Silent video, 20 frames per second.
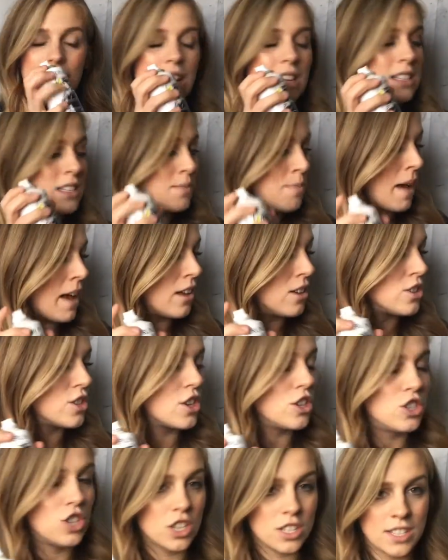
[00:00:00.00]
Smells
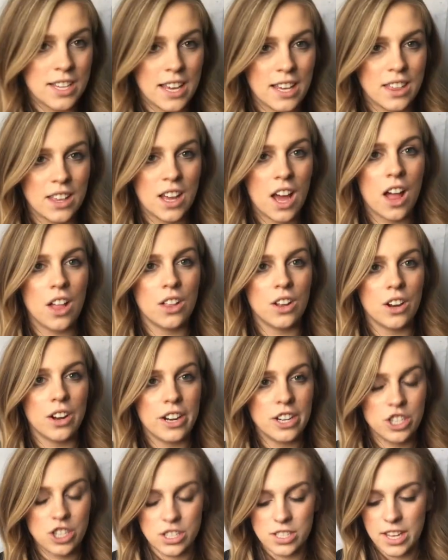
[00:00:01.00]
just like the color
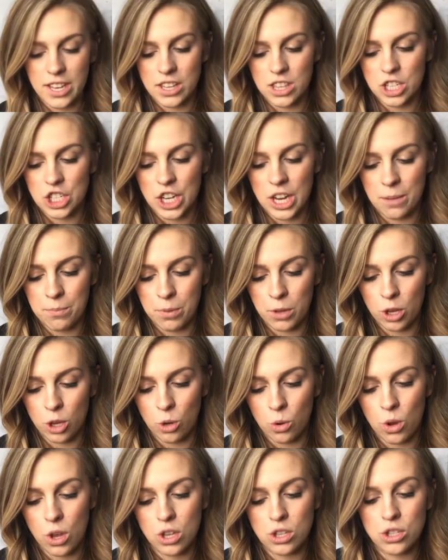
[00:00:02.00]
and just like the
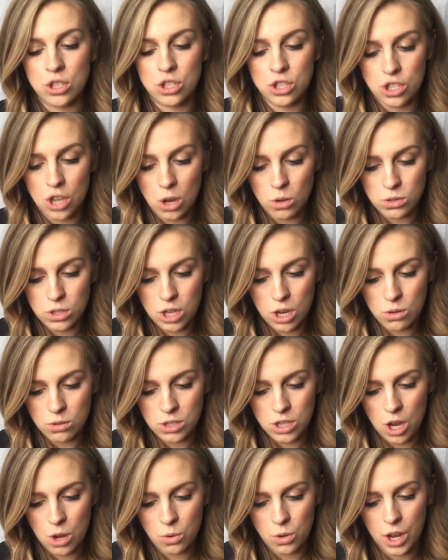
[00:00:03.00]
shampoo. So, so,
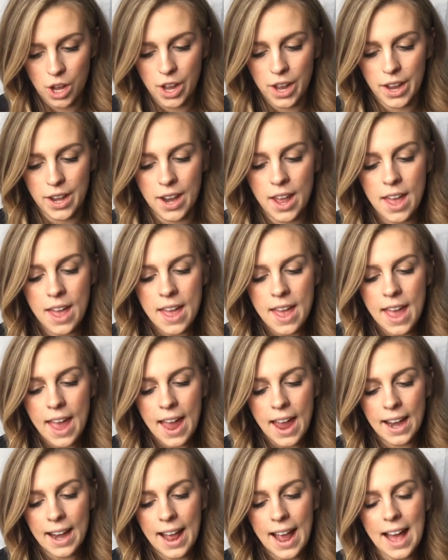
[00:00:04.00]
so good.
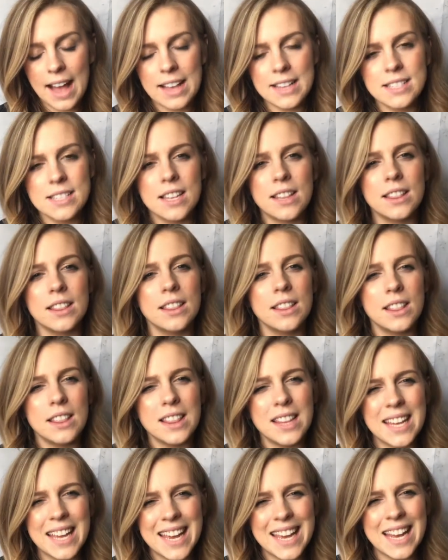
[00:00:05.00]
It adds a
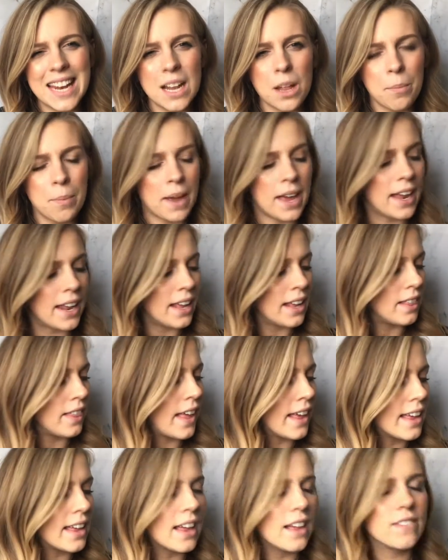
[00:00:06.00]
little bit, it
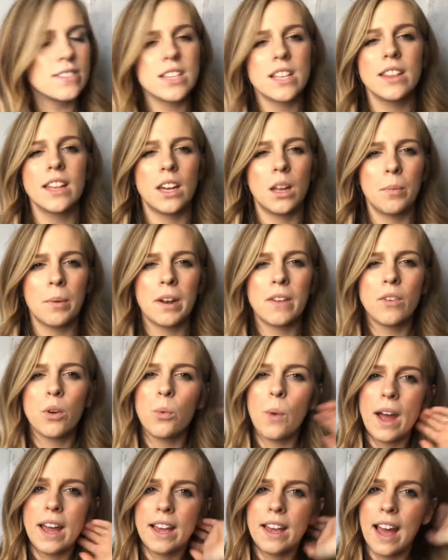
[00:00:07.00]
like gives a little bit of a
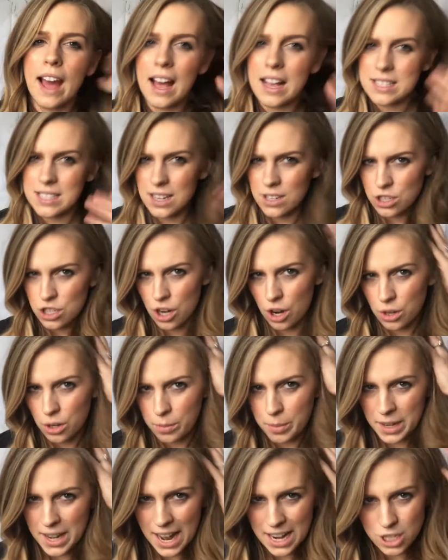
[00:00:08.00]
white cast, I'll show you,
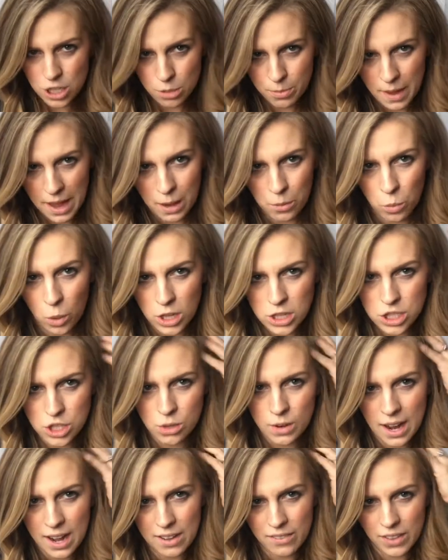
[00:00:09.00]
but not too bad. Once
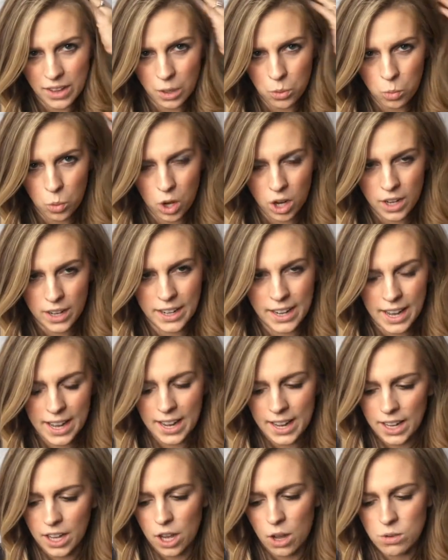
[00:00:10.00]
you kind of like work it
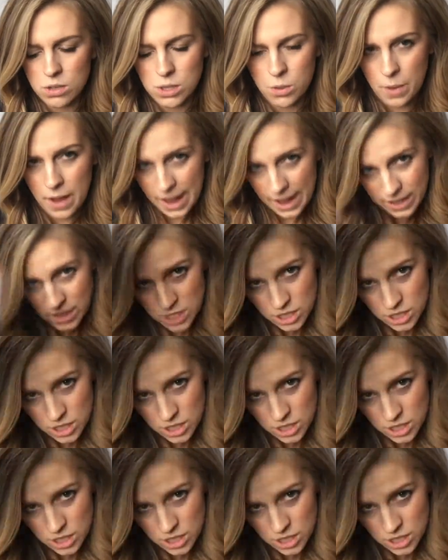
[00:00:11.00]
in, it goes away.